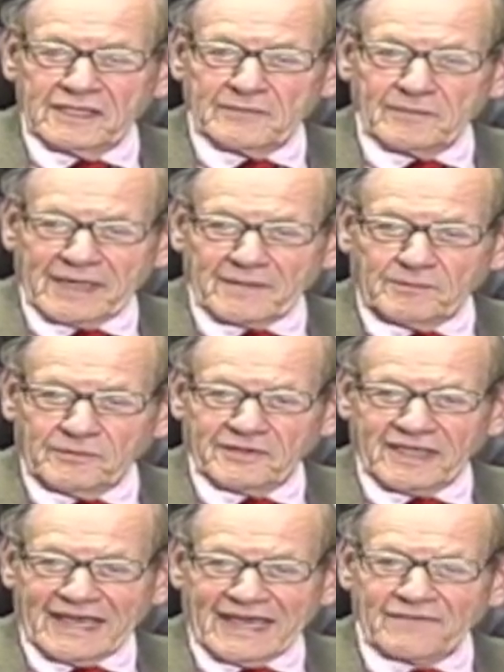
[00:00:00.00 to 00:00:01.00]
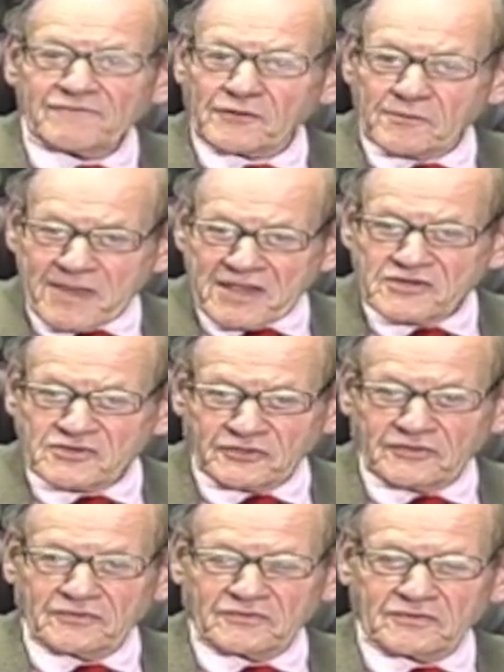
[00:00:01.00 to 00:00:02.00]
In my book,
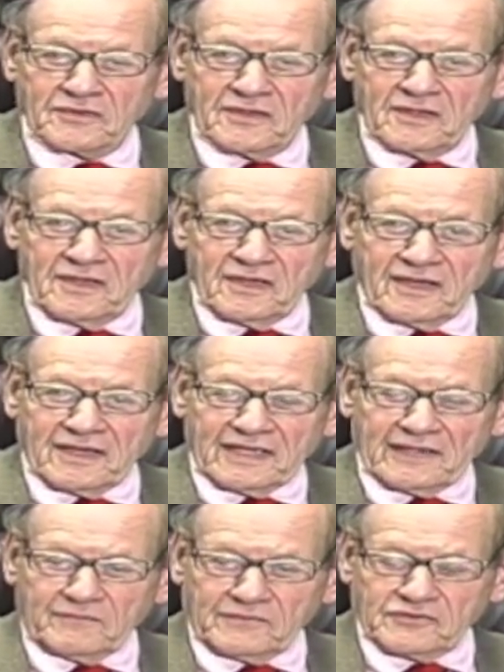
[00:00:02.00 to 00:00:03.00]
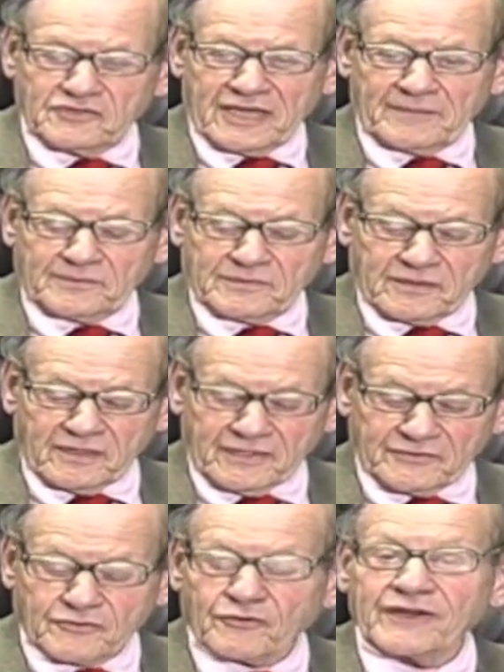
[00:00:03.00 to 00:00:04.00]
Affirmations, I have a chapter
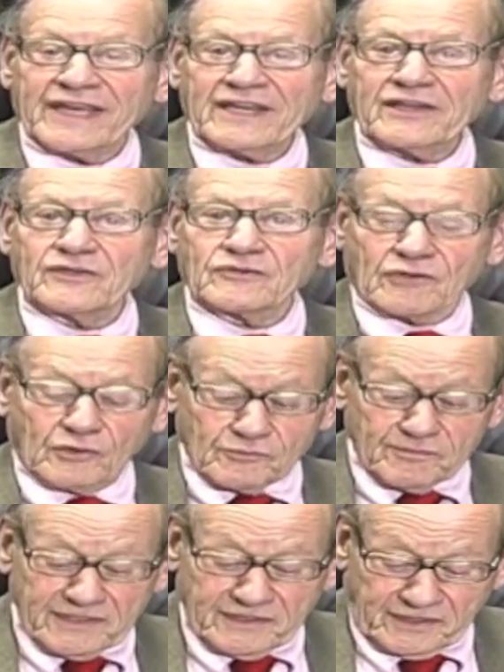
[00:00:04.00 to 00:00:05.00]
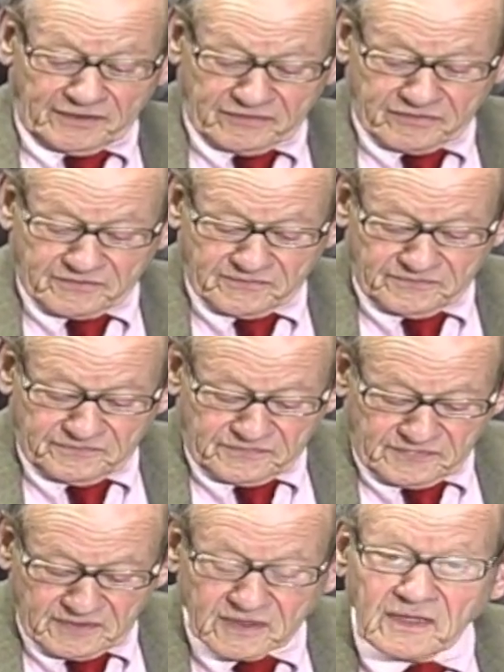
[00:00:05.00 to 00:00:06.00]
on creating your own meanings.
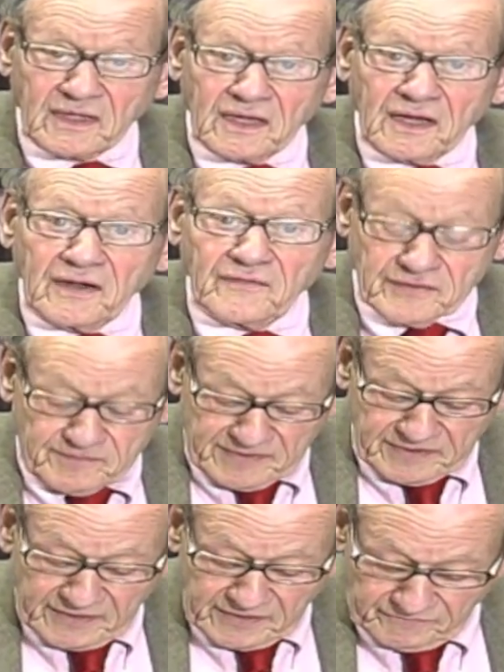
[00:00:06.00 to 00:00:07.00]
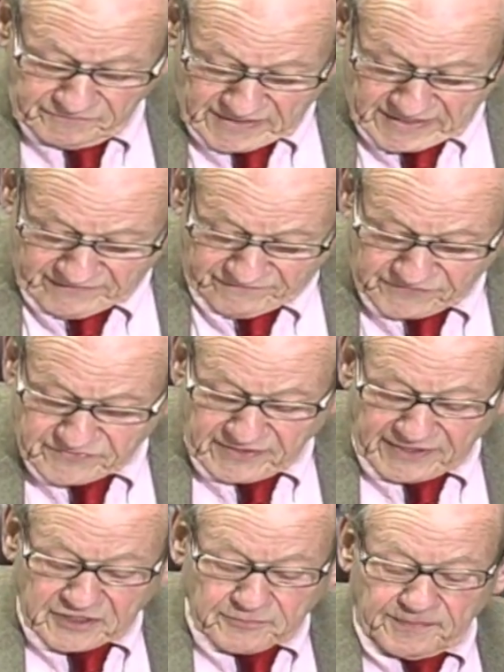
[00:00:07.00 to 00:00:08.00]
The meaning of life is
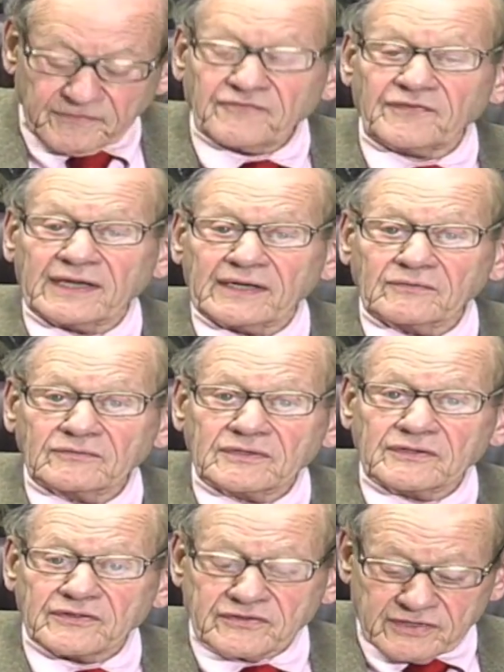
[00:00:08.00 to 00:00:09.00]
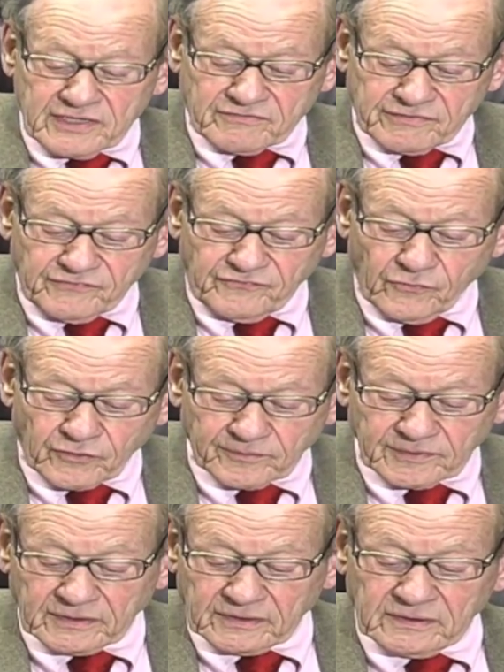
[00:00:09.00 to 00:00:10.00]
not to be found in a secret
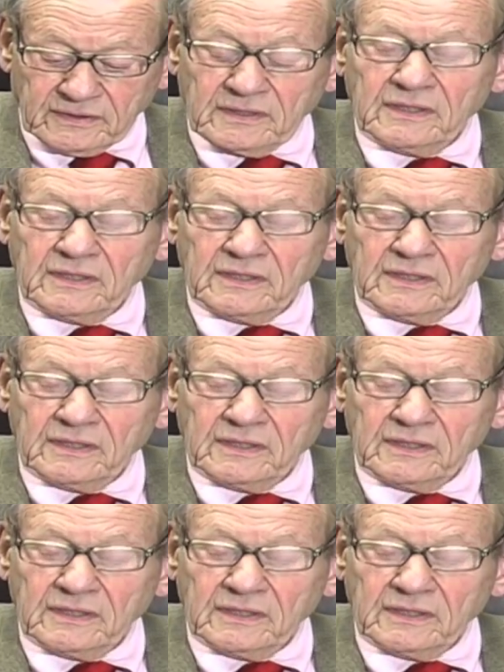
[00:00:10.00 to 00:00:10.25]
formula